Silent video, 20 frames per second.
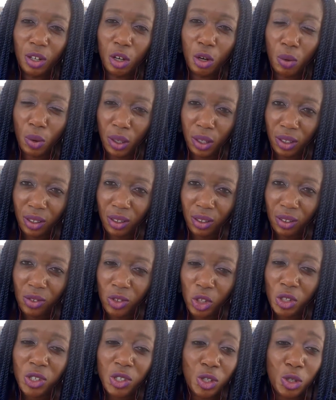Go on,
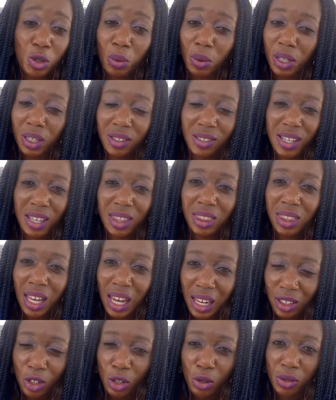just do it, and
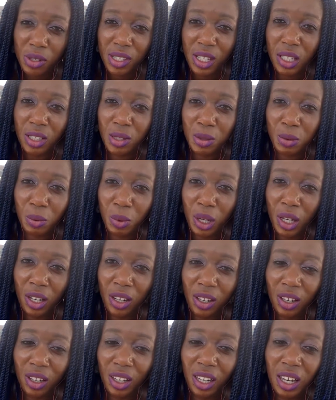then you start to
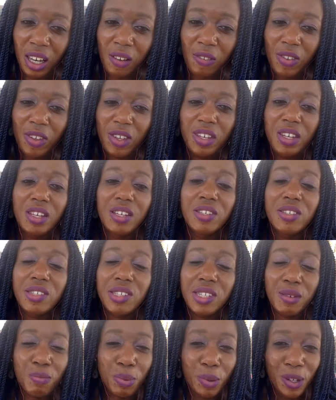win, okay?
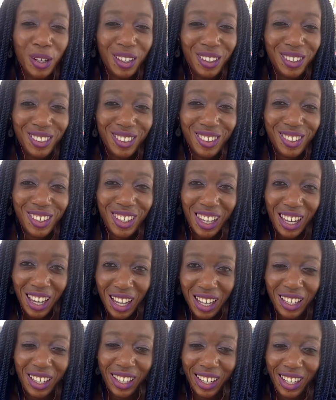Simple?
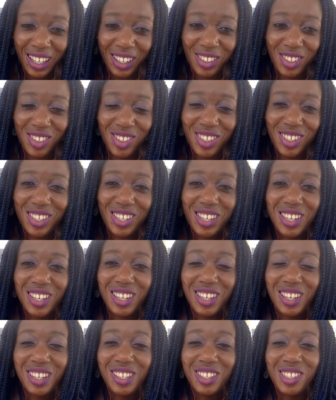Yeah, it is.
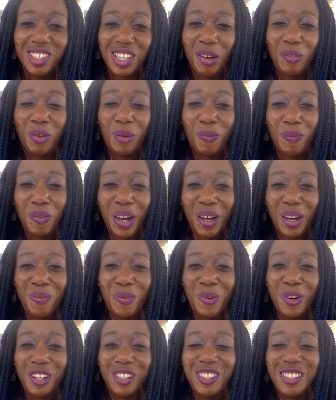It's time to fight
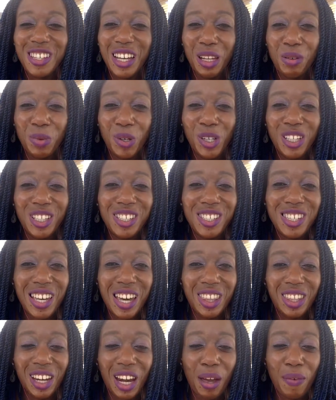for and to deliberately
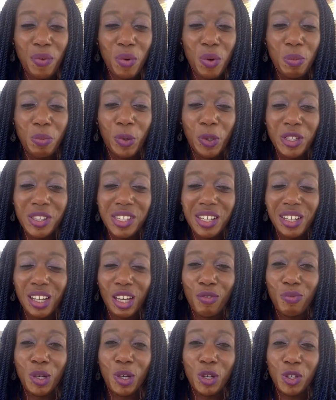design the life you were born to
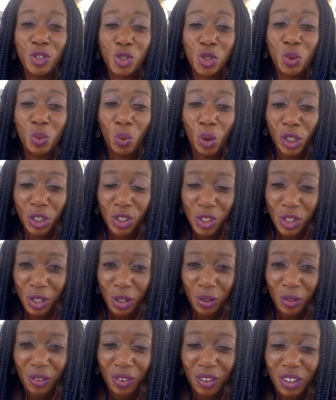live because you want
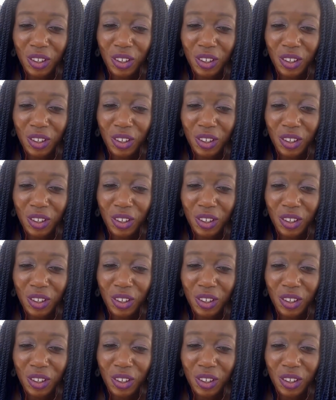to.